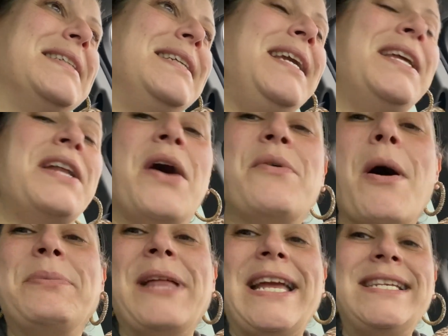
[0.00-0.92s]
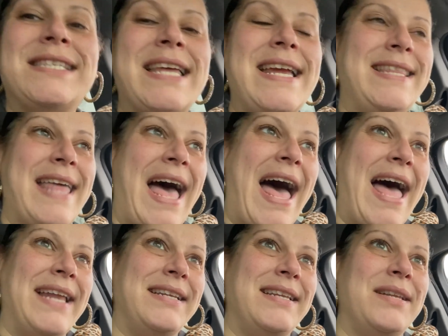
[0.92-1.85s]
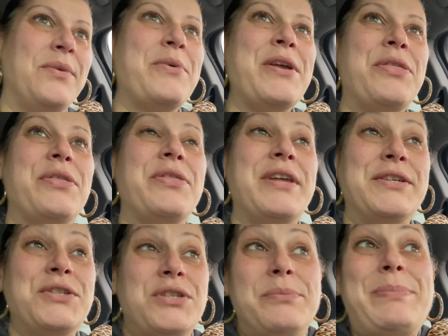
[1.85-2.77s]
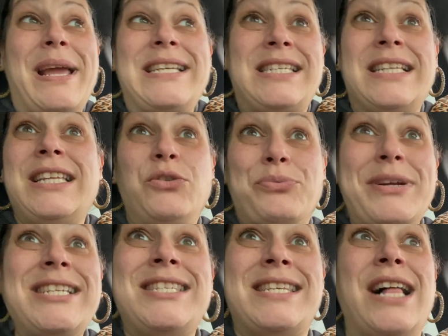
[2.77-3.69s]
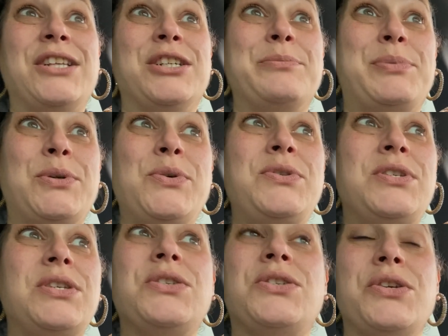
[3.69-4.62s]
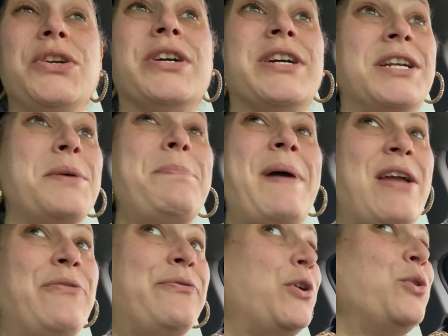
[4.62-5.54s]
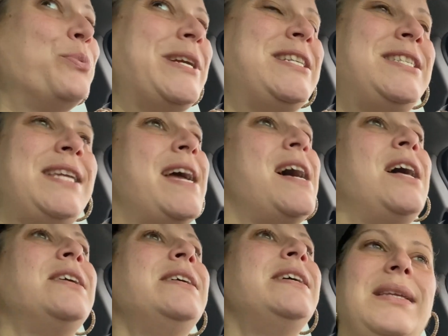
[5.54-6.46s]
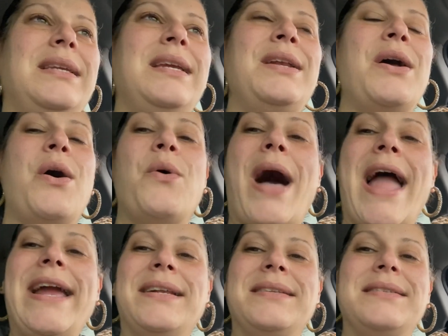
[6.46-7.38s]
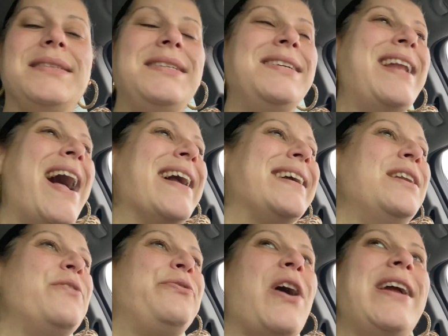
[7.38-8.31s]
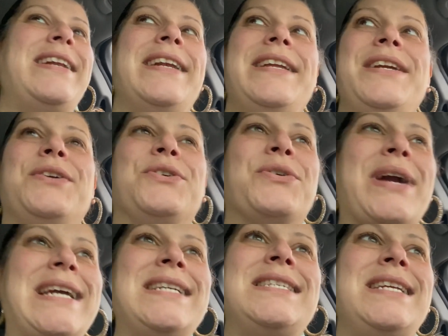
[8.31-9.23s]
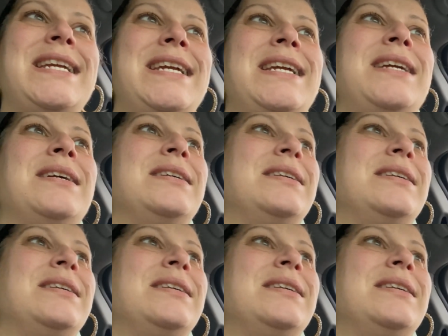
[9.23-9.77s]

You know, a place like that with there's basically reseller booths, so you're going to pay full retail. You know, I you're not going to find any crazy